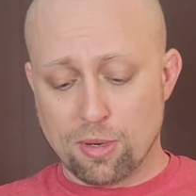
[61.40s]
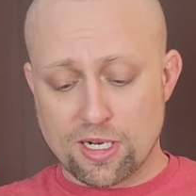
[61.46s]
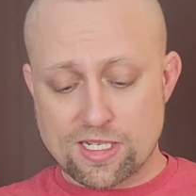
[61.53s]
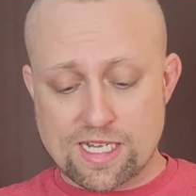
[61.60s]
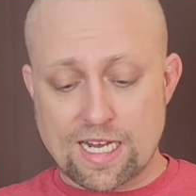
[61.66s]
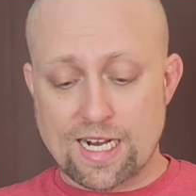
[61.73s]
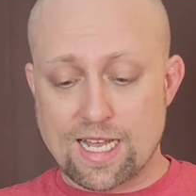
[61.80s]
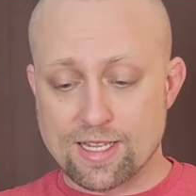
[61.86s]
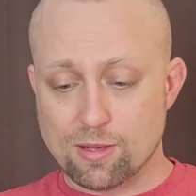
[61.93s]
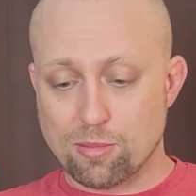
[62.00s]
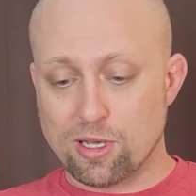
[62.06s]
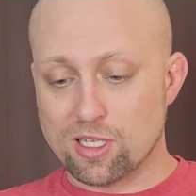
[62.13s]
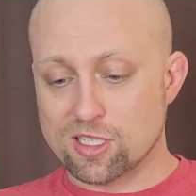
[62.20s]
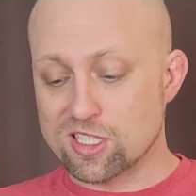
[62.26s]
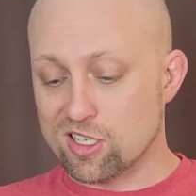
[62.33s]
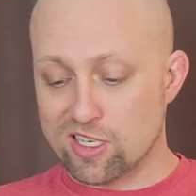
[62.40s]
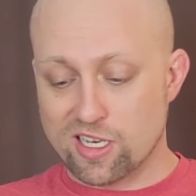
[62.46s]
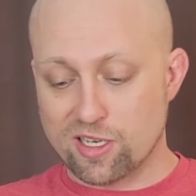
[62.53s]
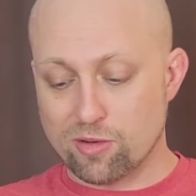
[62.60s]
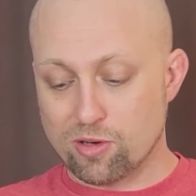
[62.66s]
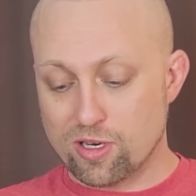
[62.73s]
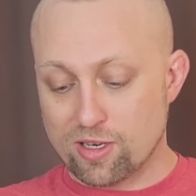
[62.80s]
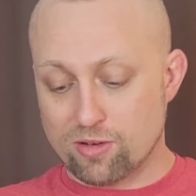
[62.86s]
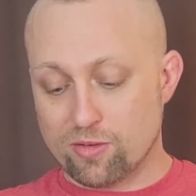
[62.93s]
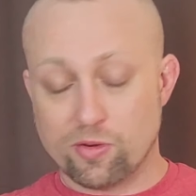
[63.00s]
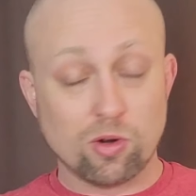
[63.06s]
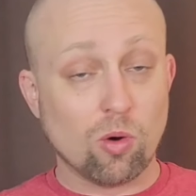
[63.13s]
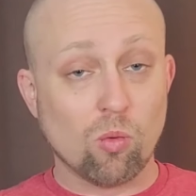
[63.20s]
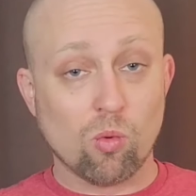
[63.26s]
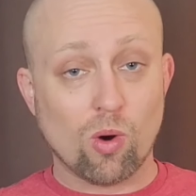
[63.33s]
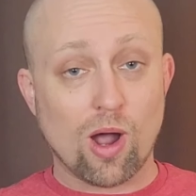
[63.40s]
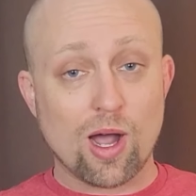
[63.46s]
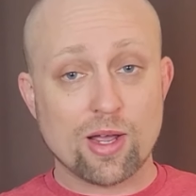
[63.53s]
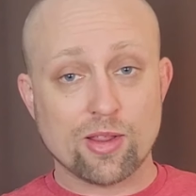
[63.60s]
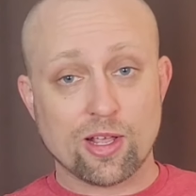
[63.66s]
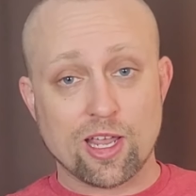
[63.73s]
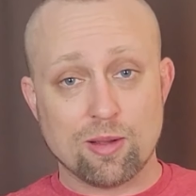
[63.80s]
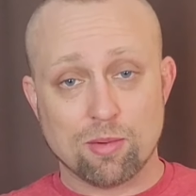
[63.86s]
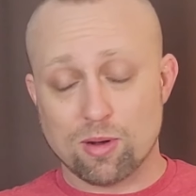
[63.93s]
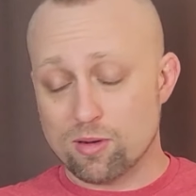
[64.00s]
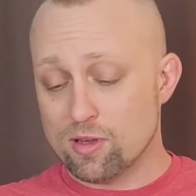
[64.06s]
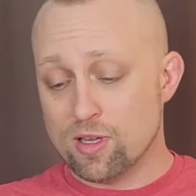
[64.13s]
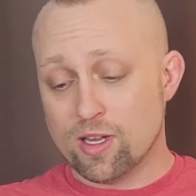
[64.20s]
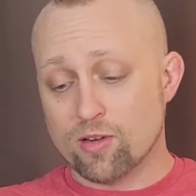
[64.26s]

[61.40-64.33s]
But it's not on the Balisong anywhere. I don't even know why they came up.